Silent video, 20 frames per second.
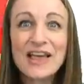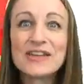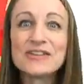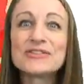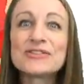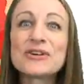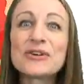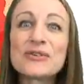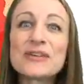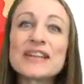
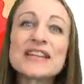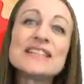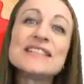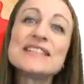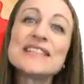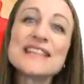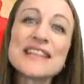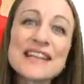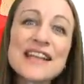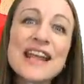So, in
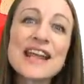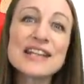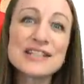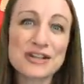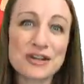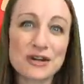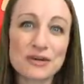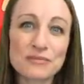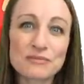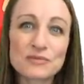DNA
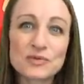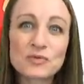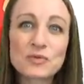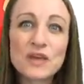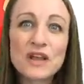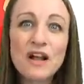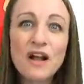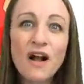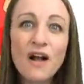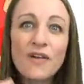terms, we
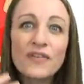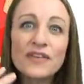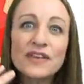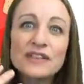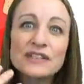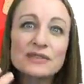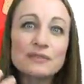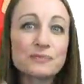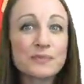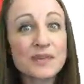call
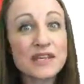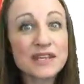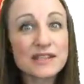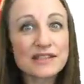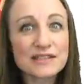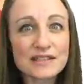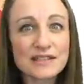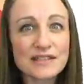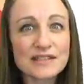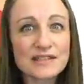these
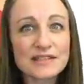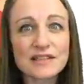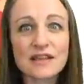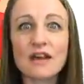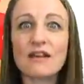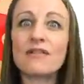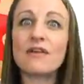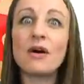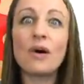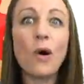pieces
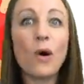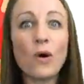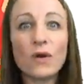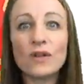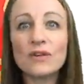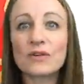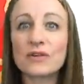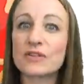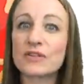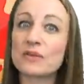of a
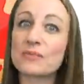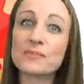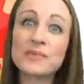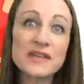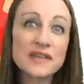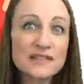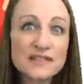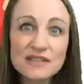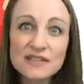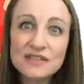whole or the
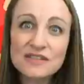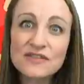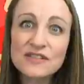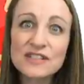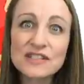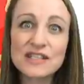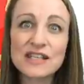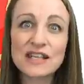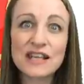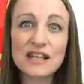pieces of the
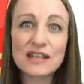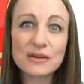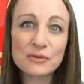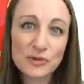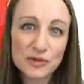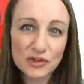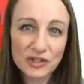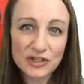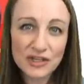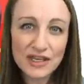DNA that
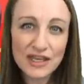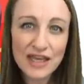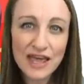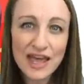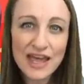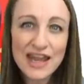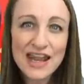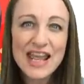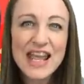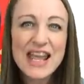we're looking
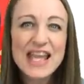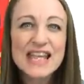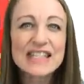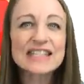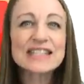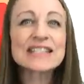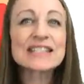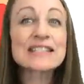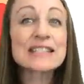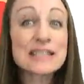at
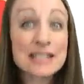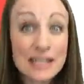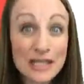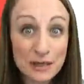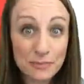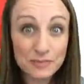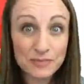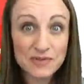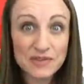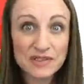
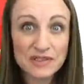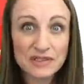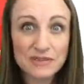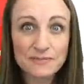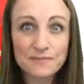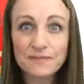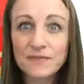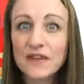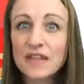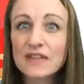SNPs.
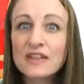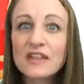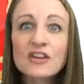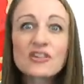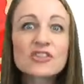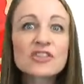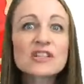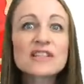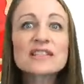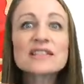And they're
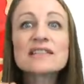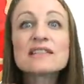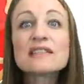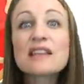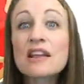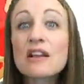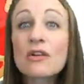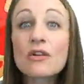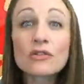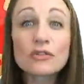just
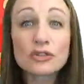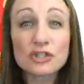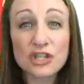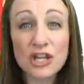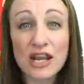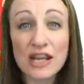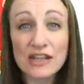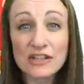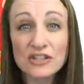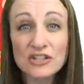single
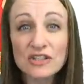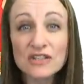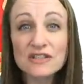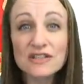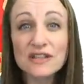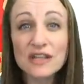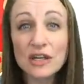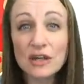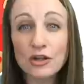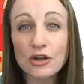changes
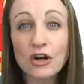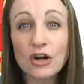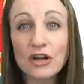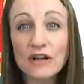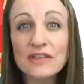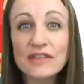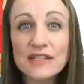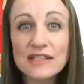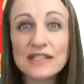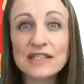that occur
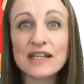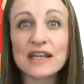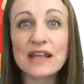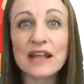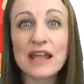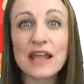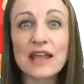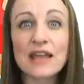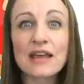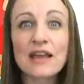in the
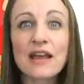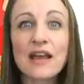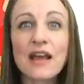DNA